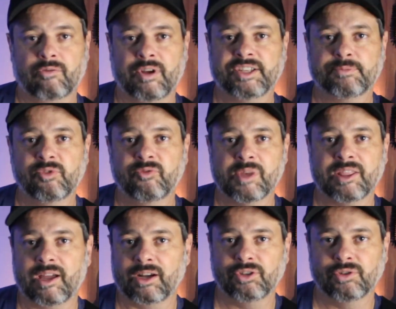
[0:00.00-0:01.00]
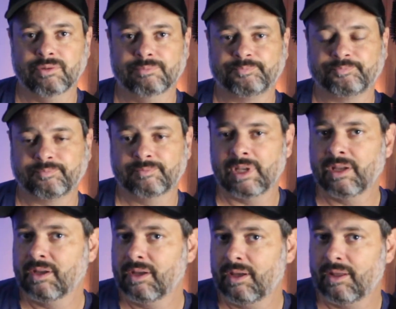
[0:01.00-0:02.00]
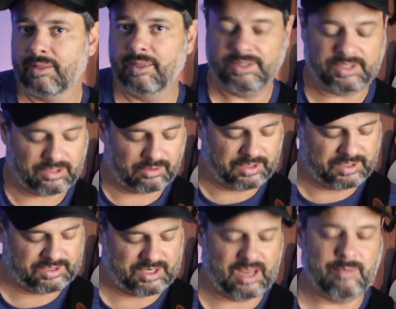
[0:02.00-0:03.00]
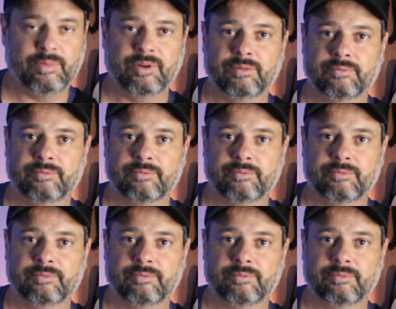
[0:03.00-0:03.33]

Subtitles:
creates movement there too. This is on this shape.